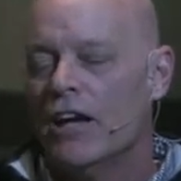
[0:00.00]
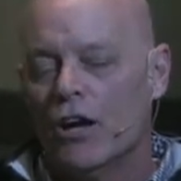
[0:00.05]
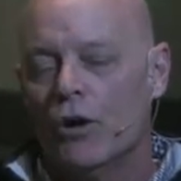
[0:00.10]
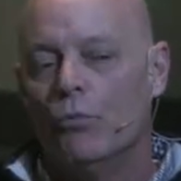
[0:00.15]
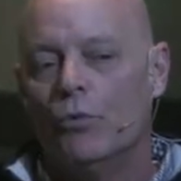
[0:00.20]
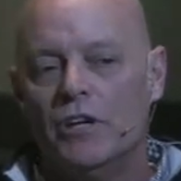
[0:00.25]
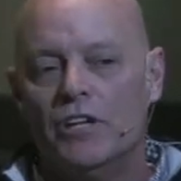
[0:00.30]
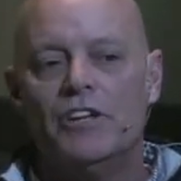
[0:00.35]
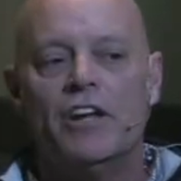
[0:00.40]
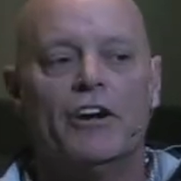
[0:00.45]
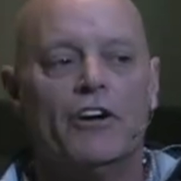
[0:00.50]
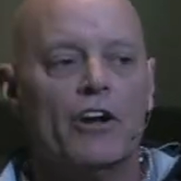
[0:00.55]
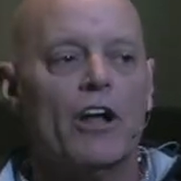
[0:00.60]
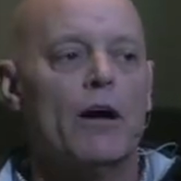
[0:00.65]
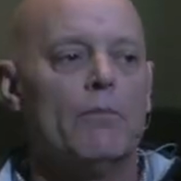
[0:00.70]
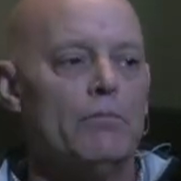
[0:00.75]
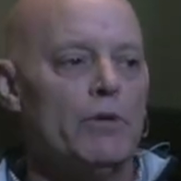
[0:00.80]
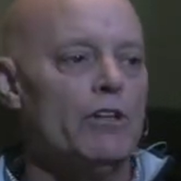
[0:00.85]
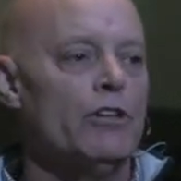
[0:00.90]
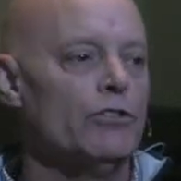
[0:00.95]
And we dare
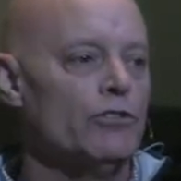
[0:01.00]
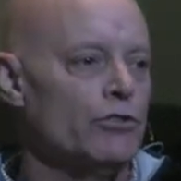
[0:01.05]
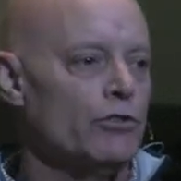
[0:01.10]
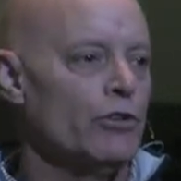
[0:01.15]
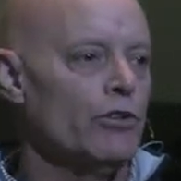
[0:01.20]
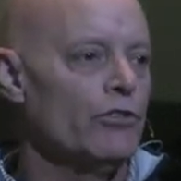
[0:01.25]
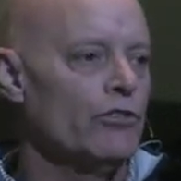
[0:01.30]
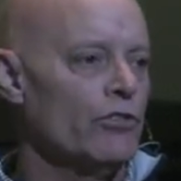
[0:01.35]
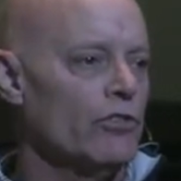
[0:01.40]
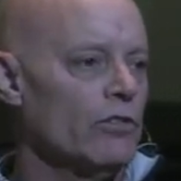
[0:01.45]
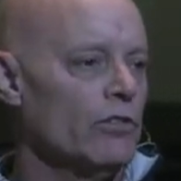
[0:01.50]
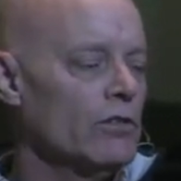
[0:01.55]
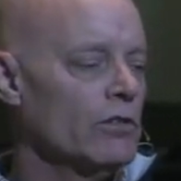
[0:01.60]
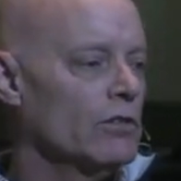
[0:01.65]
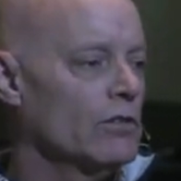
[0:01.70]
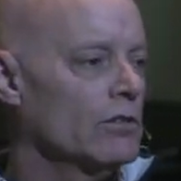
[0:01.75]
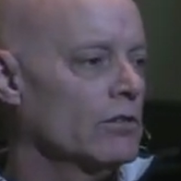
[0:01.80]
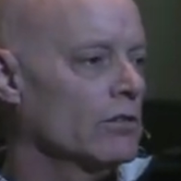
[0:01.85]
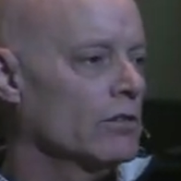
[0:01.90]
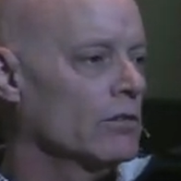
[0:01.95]
not be the church
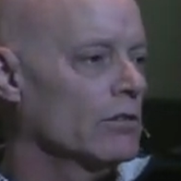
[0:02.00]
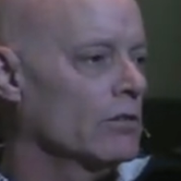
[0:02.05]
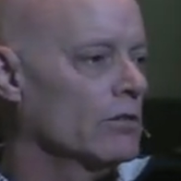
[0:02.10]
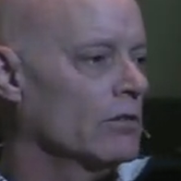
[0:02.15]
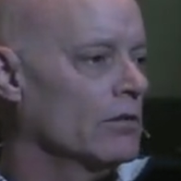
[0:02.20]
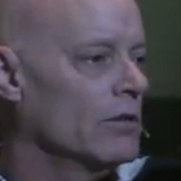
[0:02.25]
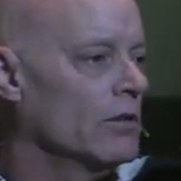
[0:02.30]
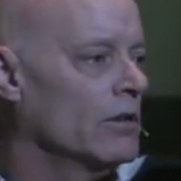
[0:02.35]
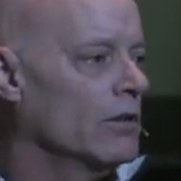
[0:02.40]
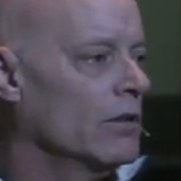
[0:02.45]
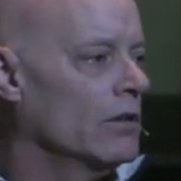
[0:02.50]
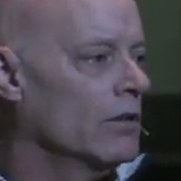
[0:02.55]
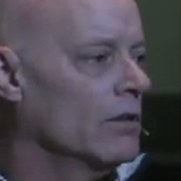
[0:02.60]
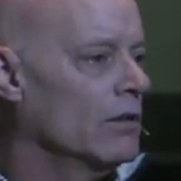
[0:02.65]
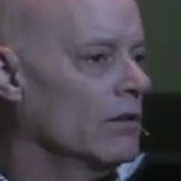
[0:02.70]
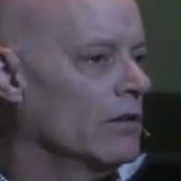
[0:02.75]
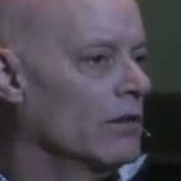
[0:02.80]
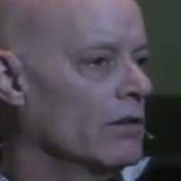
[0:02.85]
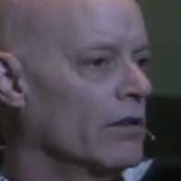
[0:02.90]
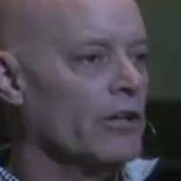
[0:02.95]

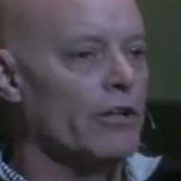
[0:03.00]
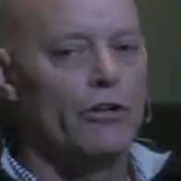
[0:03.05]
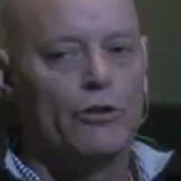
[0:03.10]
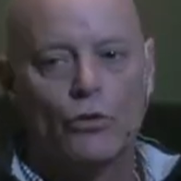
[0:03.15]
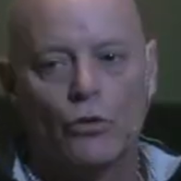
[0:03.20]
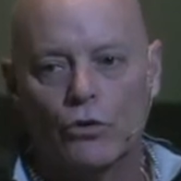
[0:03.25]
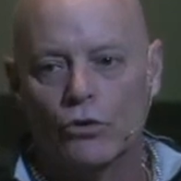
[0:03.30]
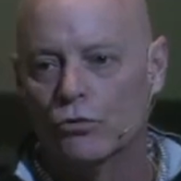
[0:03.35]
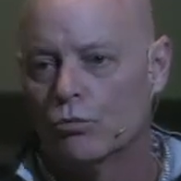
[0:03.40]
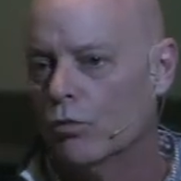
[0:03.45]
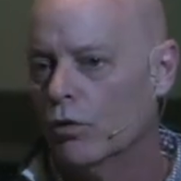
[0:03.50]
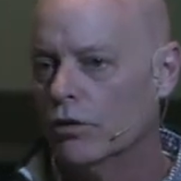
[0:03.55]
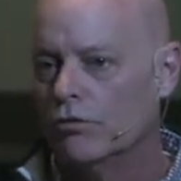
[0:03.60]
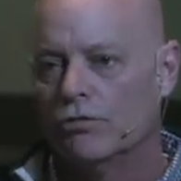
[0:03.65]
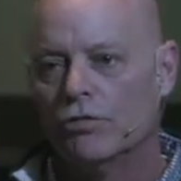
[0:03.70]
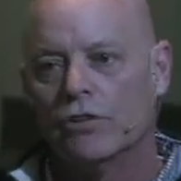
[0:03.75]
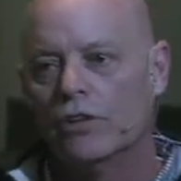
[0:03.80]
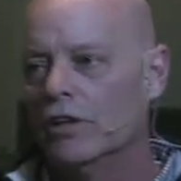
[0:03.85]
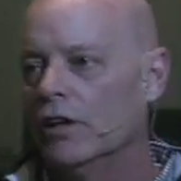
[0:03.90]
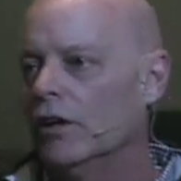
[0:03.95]
that ignores one
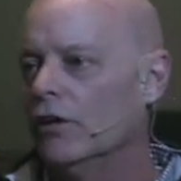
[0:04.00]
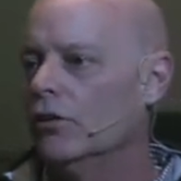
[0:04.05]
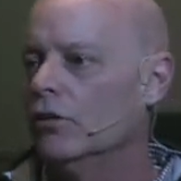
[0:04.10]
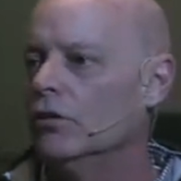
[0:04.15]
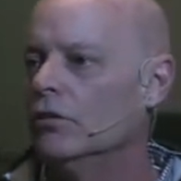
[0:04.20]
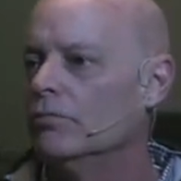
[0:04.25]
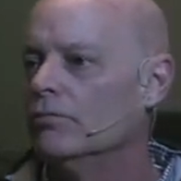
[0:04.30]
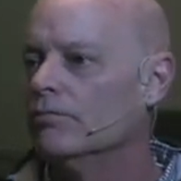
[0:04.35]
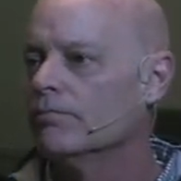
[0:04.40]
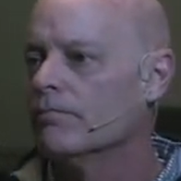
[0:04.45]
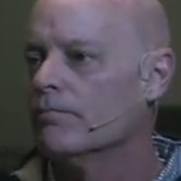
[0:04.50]
for the other.